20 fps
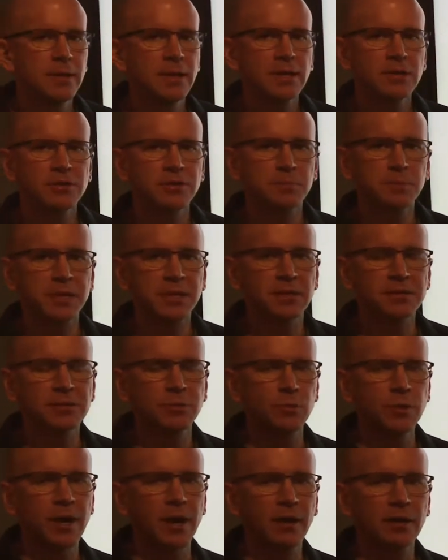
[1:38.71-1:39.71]
Just because
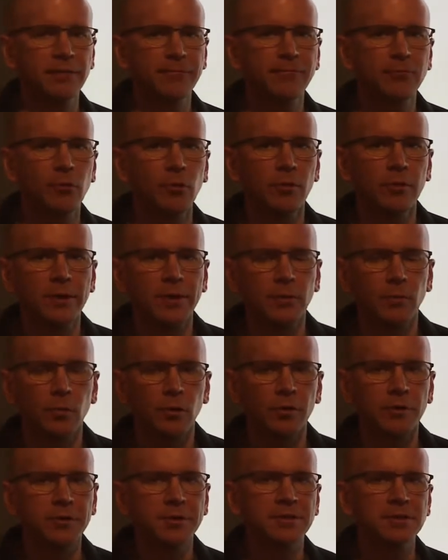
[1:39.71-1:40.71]
3 out of the 4 didn't
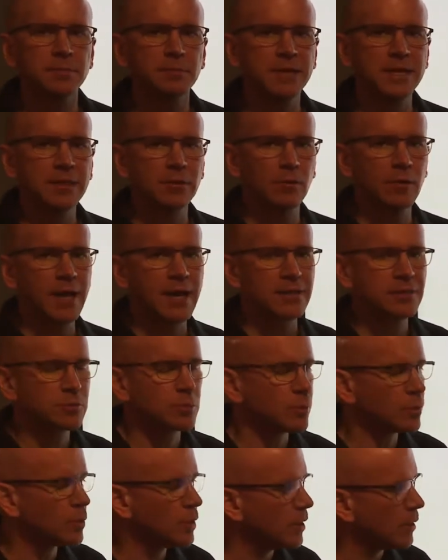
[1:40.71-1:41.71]
work doesn't mean the last
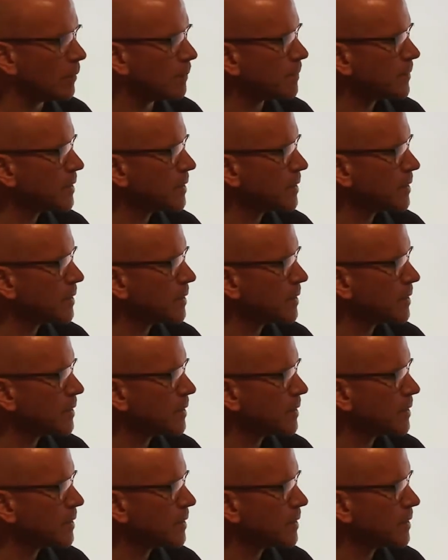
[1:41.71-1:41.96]
one will.